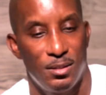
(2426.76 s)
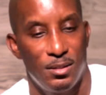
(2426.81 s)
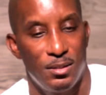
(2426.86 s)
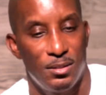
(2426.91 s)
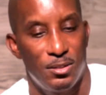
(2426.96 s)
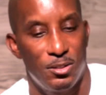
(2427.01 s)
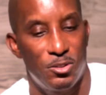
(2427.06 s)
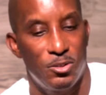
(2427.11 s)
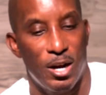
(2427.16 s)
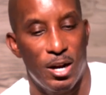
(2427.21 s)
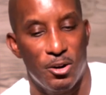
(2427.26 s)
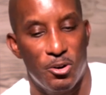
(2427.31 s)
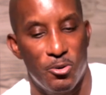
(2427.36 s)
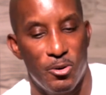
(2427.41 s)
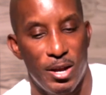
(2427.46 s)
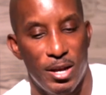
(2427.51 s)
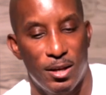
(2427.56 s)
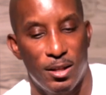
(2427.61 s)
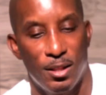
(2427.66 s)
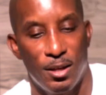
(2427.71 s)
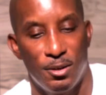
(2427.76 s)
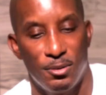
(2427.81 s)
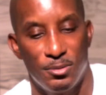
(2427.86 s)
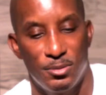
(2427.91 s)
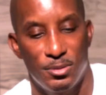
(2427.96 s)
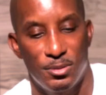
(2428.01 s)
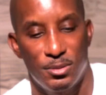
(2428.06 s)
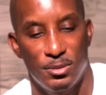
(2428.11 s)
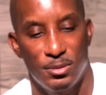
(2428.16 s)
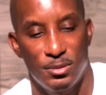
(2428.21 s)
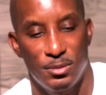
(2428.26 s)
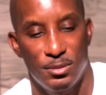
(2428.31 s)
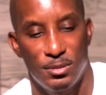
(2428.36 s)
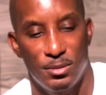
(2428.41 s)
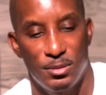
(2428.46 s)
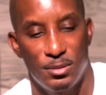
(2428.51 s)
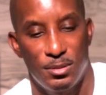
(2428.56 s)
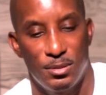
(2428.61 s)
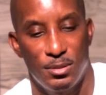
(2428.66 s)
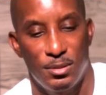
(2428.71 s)
To try to create clones
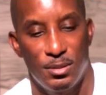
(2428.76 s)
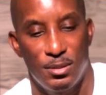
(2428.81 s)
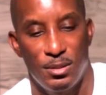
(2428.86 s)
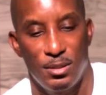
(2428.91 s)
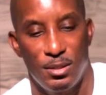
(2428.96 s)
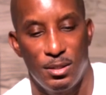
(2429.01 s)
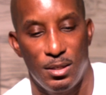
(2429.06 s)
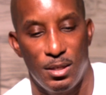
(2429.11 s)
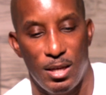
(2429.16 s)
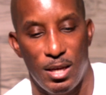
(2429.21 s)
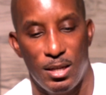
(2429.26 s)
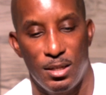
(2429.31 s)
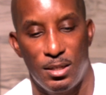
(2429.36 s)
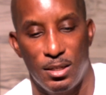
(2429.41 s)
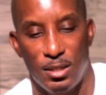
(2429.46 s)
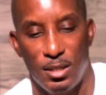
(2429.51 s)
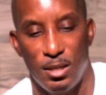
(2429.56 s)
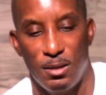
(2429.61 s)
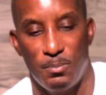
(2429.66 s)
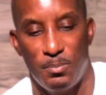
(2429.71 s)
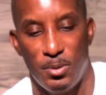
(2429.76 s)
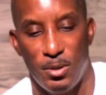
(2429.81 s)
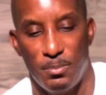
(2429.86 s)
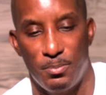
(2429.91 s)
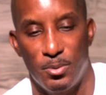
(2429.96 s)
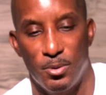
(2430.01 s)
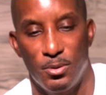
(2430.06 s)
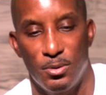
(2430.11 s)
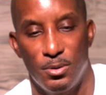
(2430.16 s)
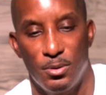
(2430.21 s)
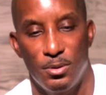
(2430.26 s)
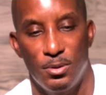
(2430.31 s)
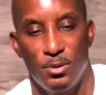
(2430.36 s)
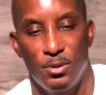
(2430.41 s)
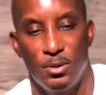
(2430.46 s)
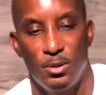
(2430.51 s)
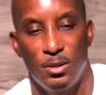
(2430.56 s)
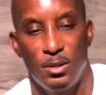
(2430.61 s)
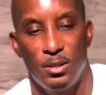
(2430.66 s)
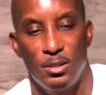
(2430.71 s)
and to get people
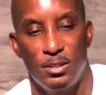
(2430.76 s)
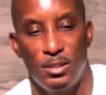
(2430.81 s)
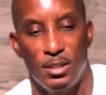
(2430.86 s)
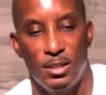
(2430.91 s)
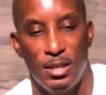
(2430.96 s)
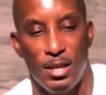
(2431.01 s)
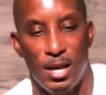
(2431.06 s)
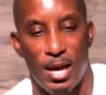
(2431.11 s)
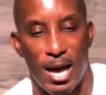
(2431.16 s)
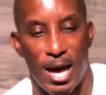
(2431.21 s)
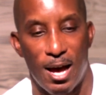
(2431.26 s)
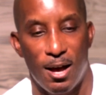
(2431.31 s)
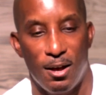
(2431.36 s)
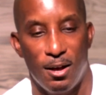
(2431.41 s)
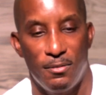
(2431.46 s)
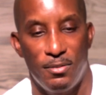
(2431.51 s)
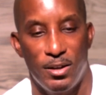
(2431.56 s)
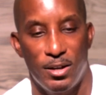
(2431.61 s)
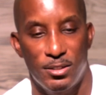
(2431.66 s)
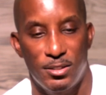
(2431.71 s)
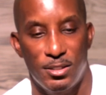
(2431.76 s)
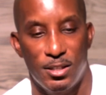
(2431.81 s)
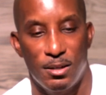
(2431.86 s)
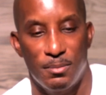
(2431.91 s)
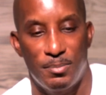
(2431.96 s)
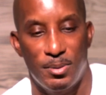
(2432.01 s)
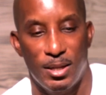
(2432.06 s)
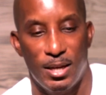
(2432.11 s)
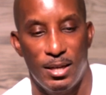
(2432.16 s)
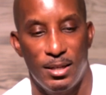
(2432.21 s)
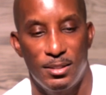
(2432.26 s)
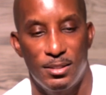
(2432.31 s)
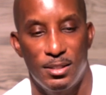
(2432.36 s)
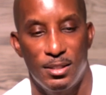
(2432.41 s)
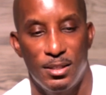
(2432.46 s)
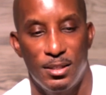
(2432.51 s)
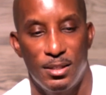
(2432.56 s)
to get out of their set place.